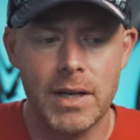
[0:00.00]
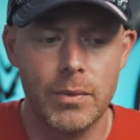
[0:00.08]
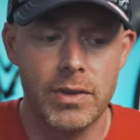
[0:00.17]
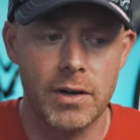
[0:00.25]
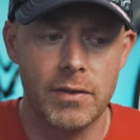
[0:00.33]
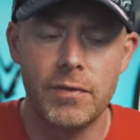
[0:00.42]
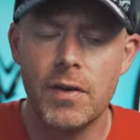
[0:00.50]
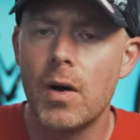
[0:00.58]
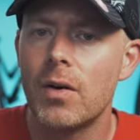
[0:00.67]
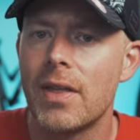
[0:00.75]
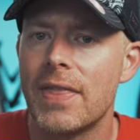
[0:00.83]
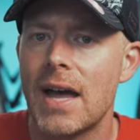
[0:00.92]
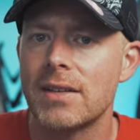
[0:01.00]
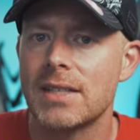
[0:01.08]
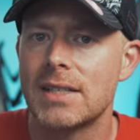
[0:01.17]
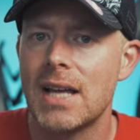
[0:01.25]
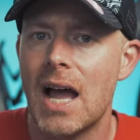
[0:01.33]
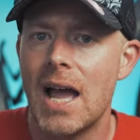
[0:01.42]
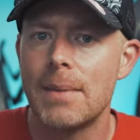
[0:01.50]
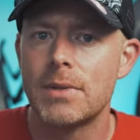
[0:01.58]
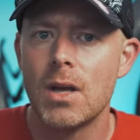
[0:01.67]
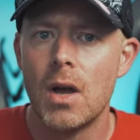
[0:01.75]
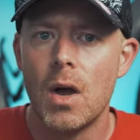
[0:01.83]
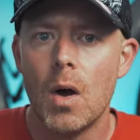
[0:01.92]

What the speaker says: done with your phone 1,000 times,